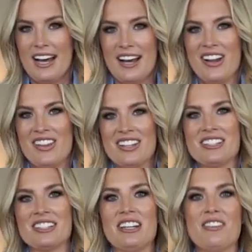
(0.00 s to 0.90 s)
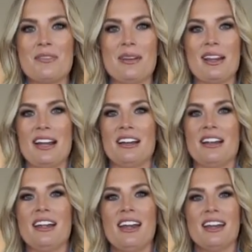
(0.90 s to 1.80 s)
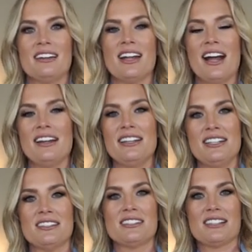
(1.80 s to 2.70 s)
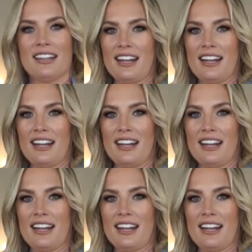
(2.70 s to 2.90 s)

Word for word: Uh, this is giving me like nineties